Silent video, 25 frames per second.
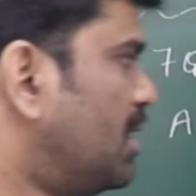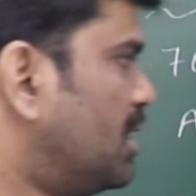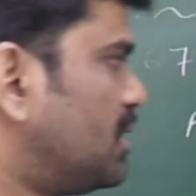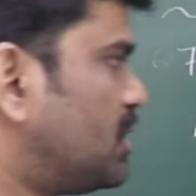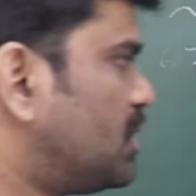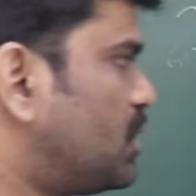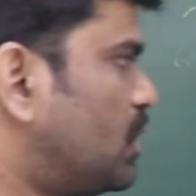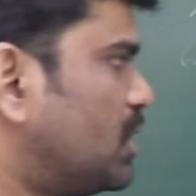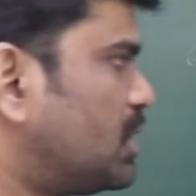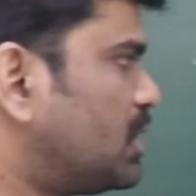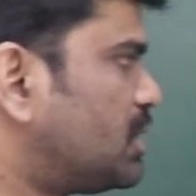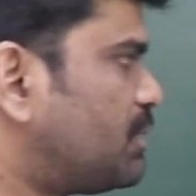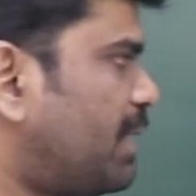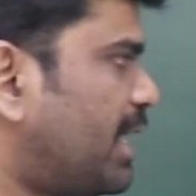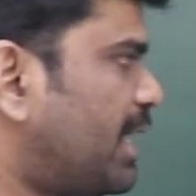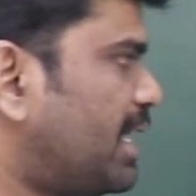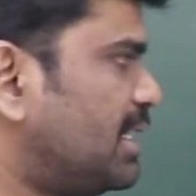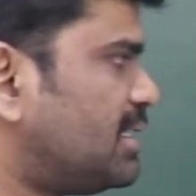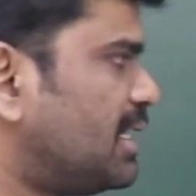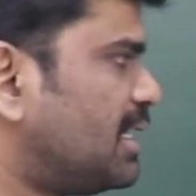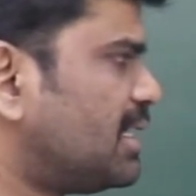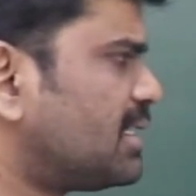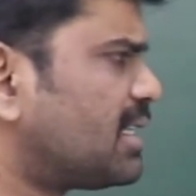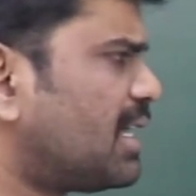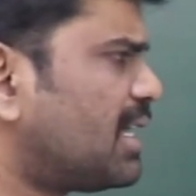So
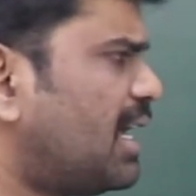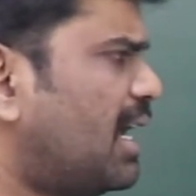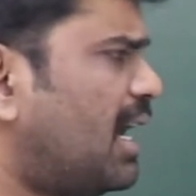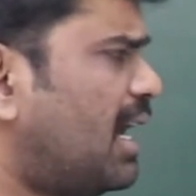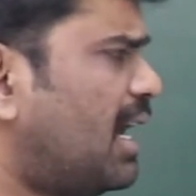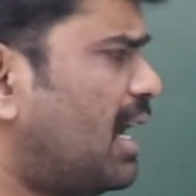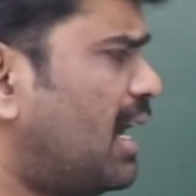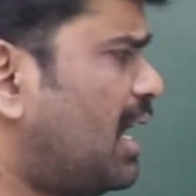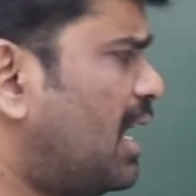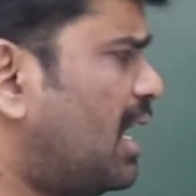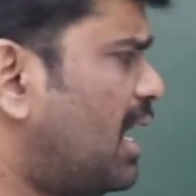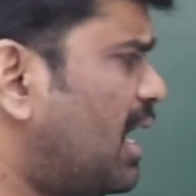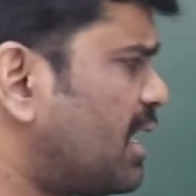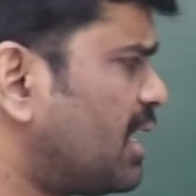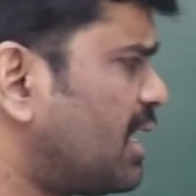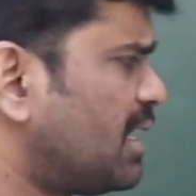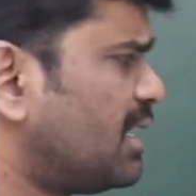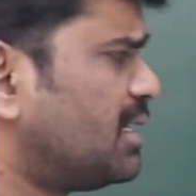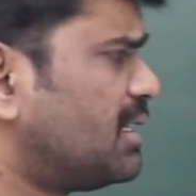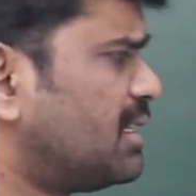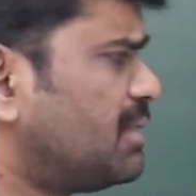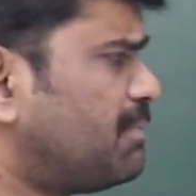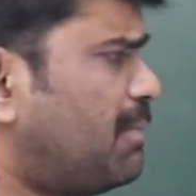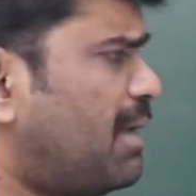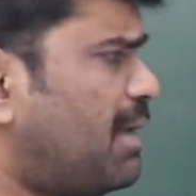spices are
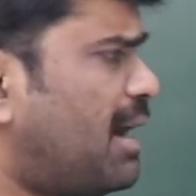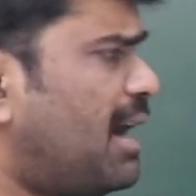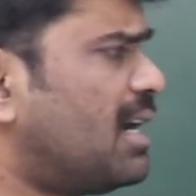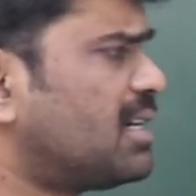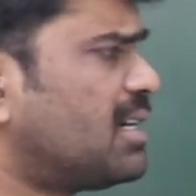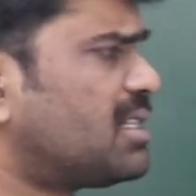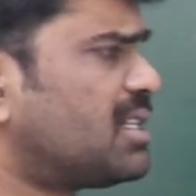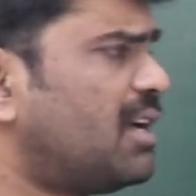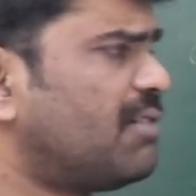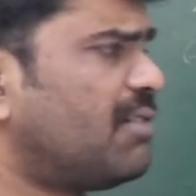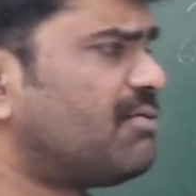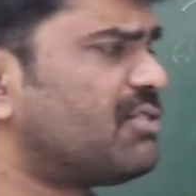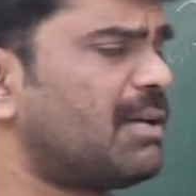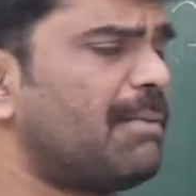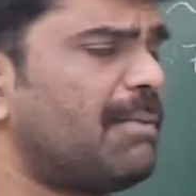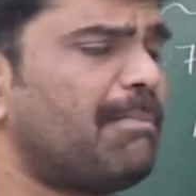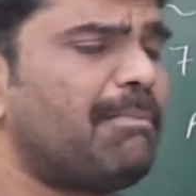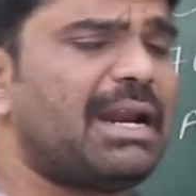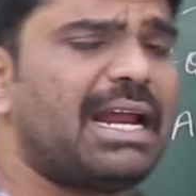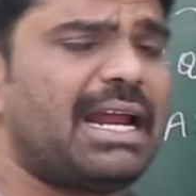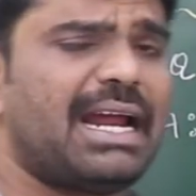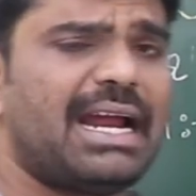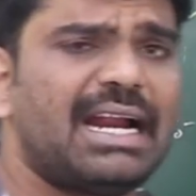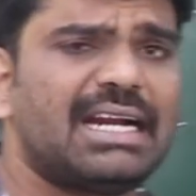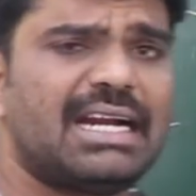parts of some
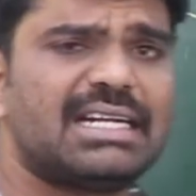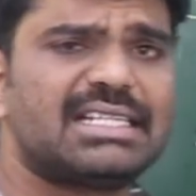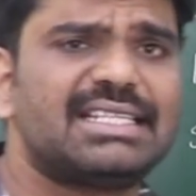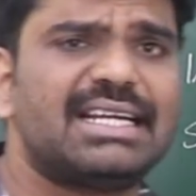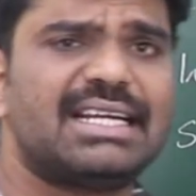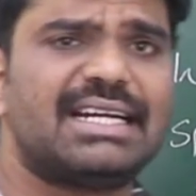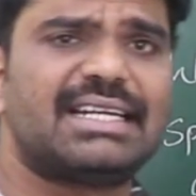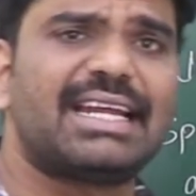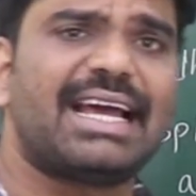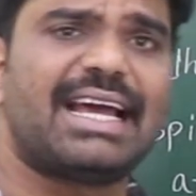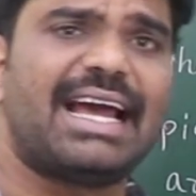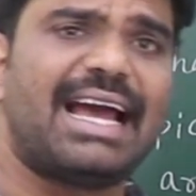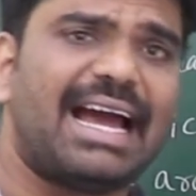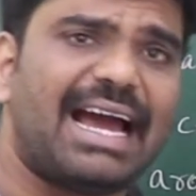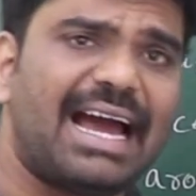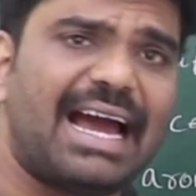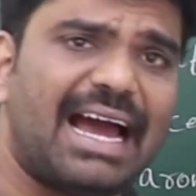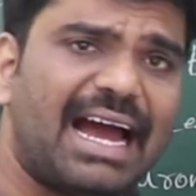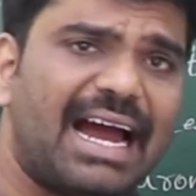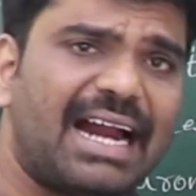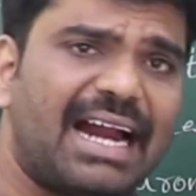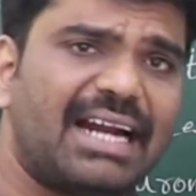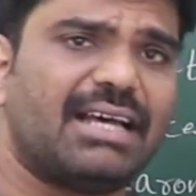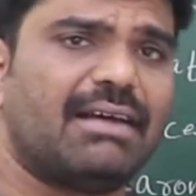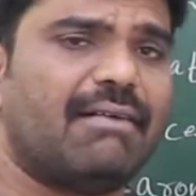plants that
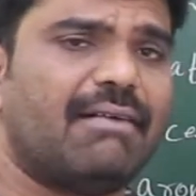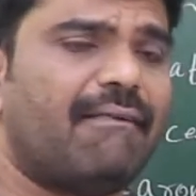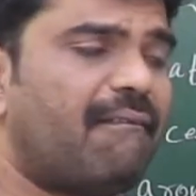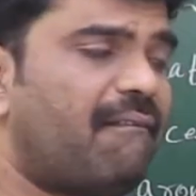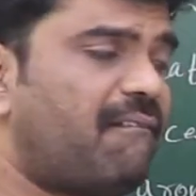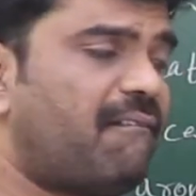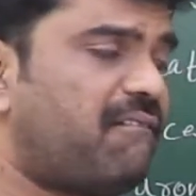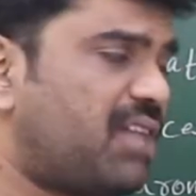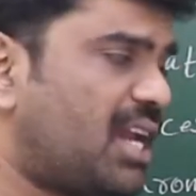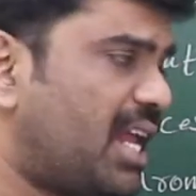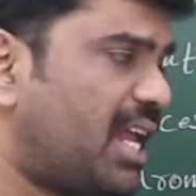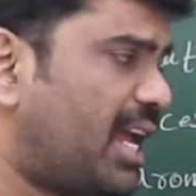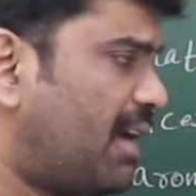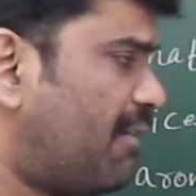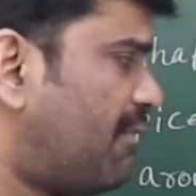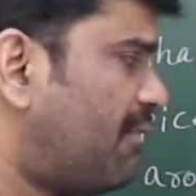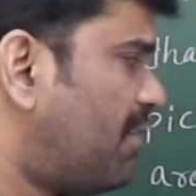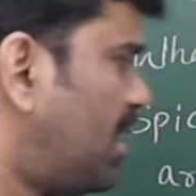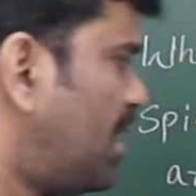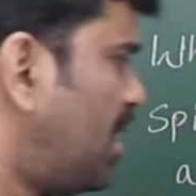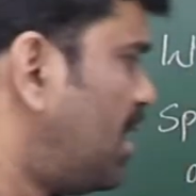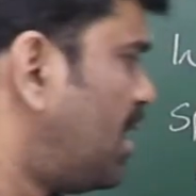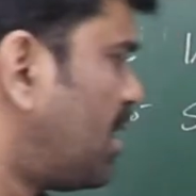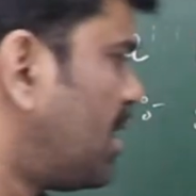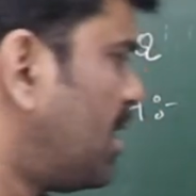add
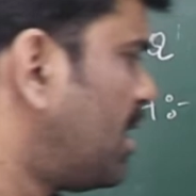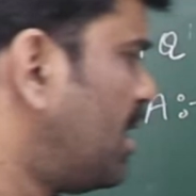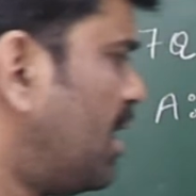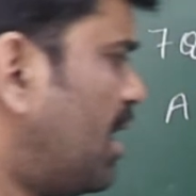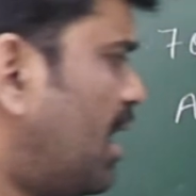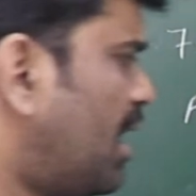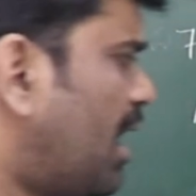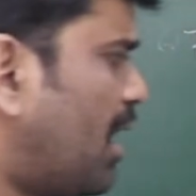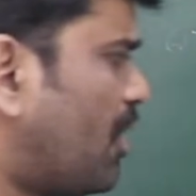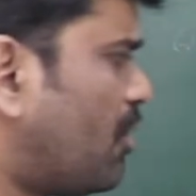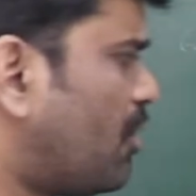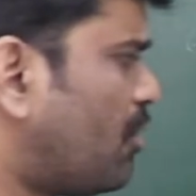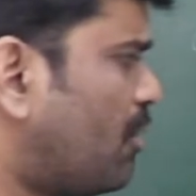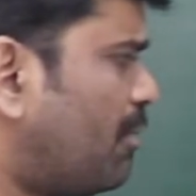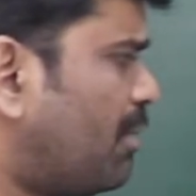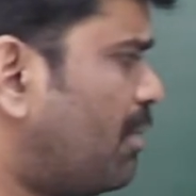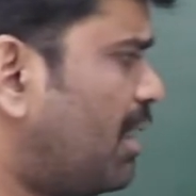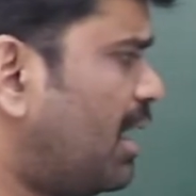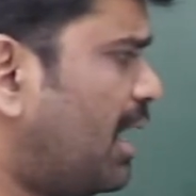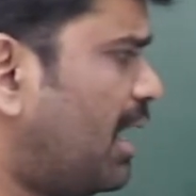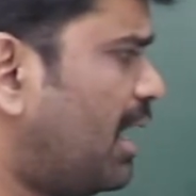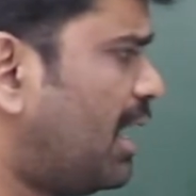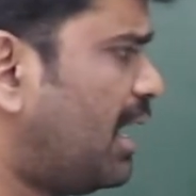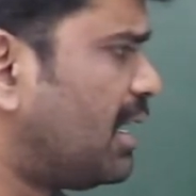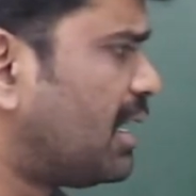flavor,
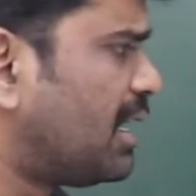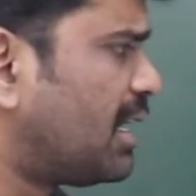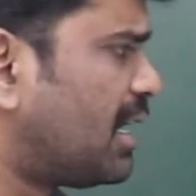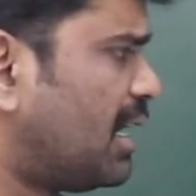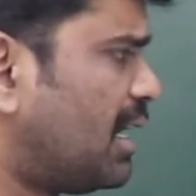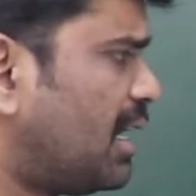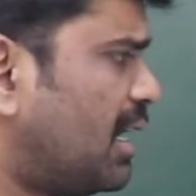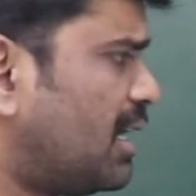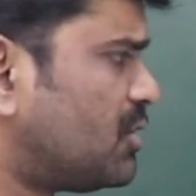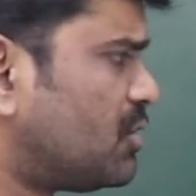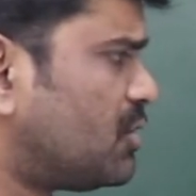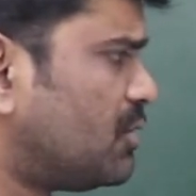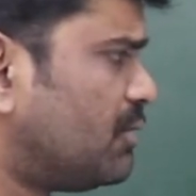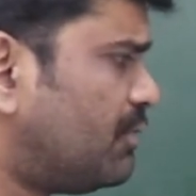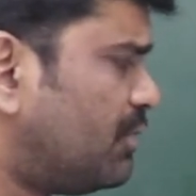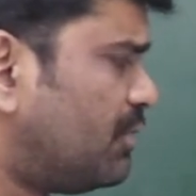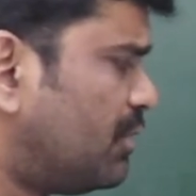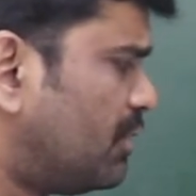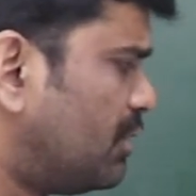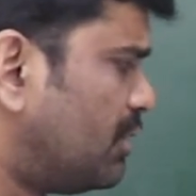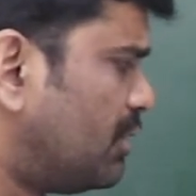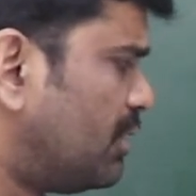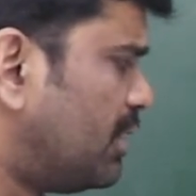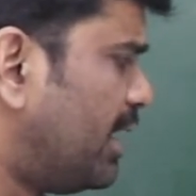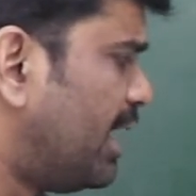aroma and color to
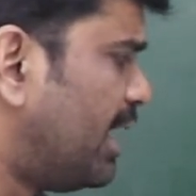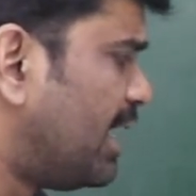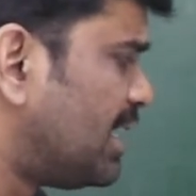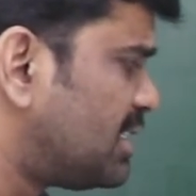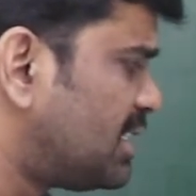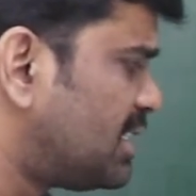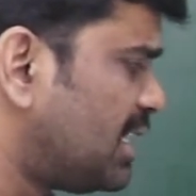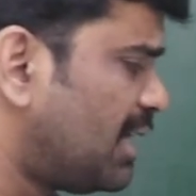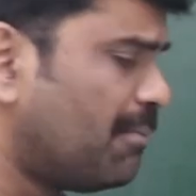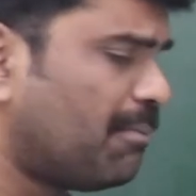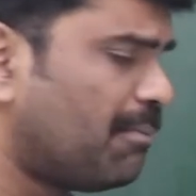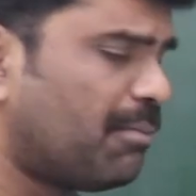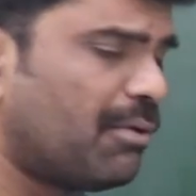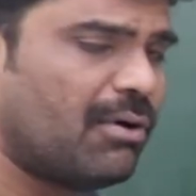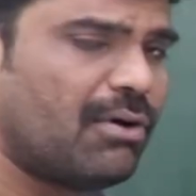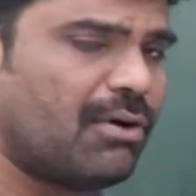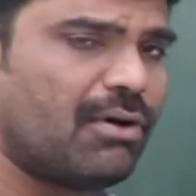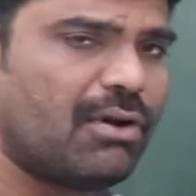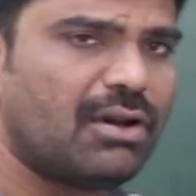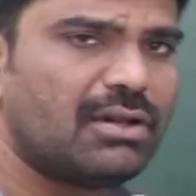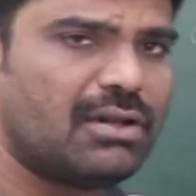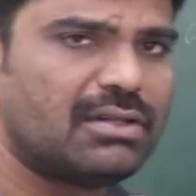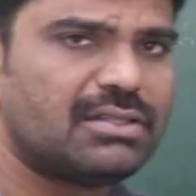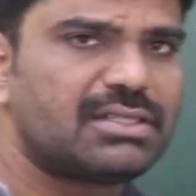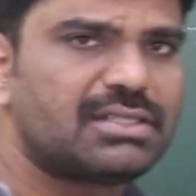food.
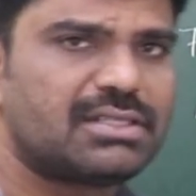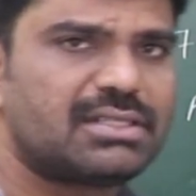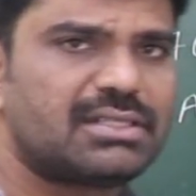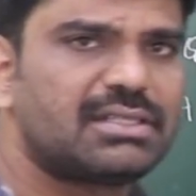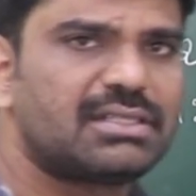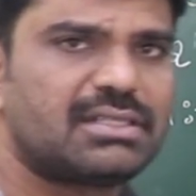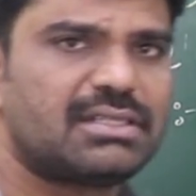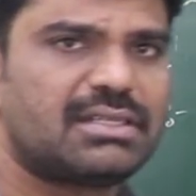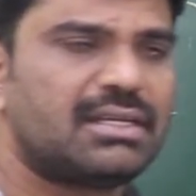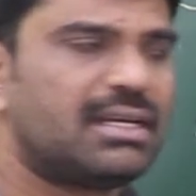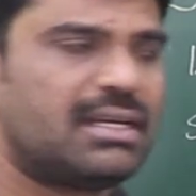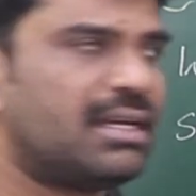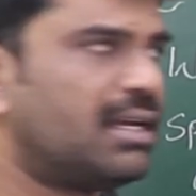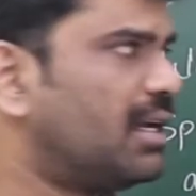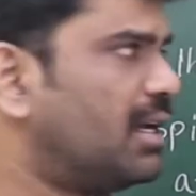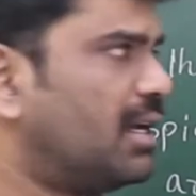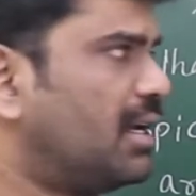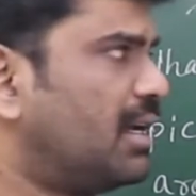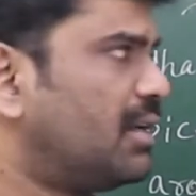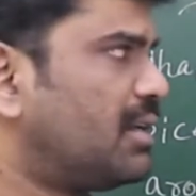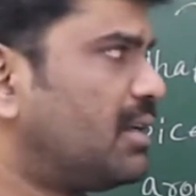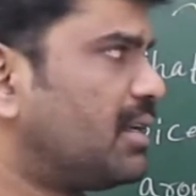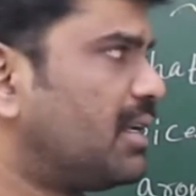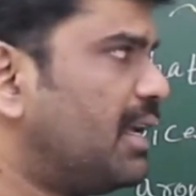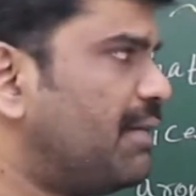Examples.
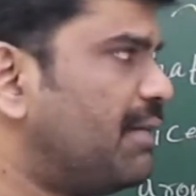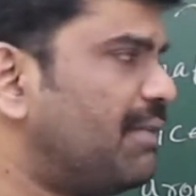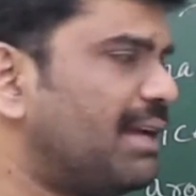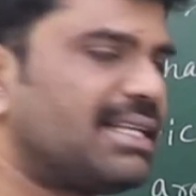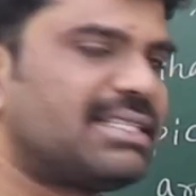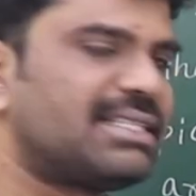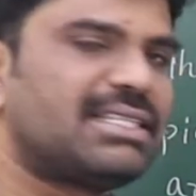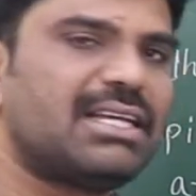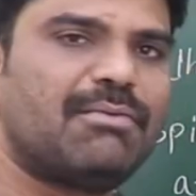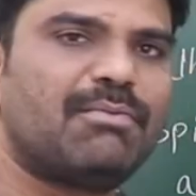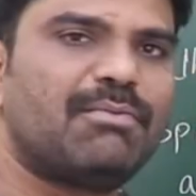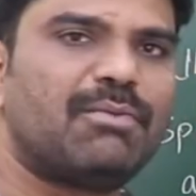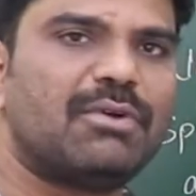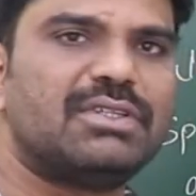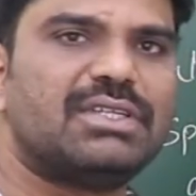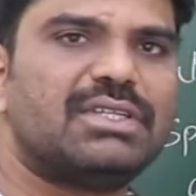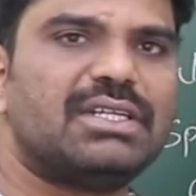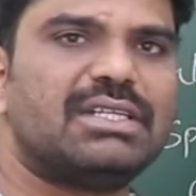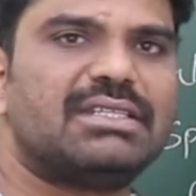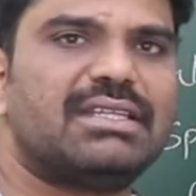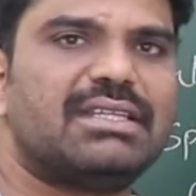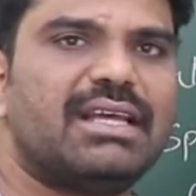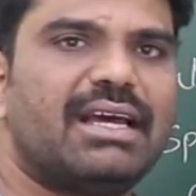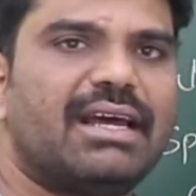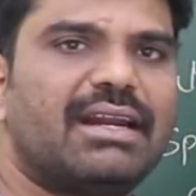Give examples
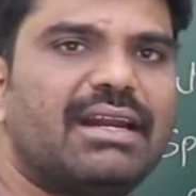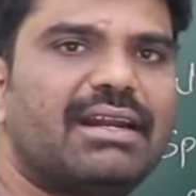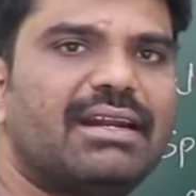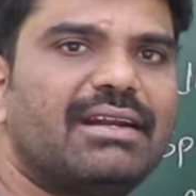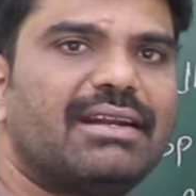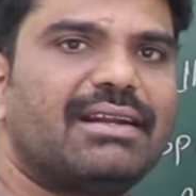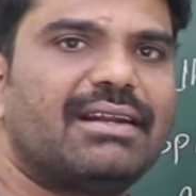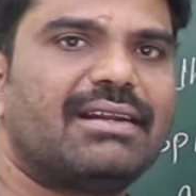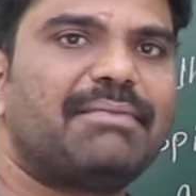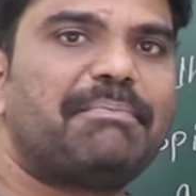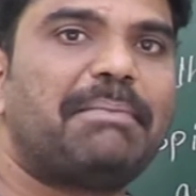is there.